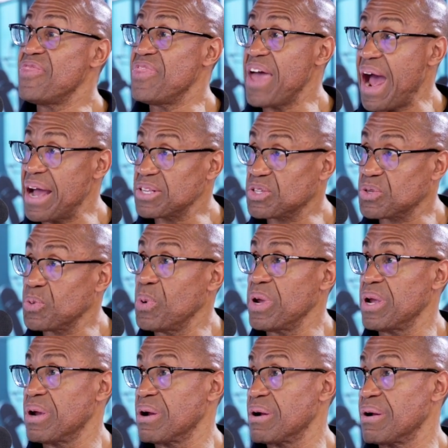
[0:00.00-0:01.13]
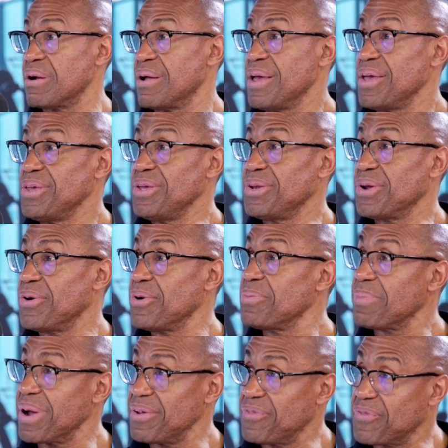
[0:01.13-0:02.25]
that's where,
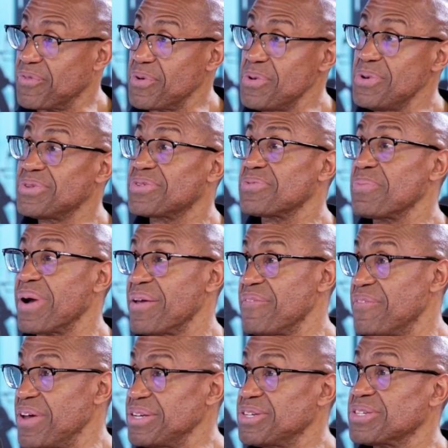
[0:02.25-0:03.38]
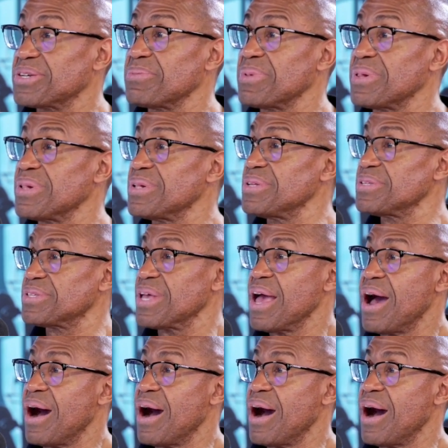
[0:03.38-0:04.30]
my fruits, my vegetables,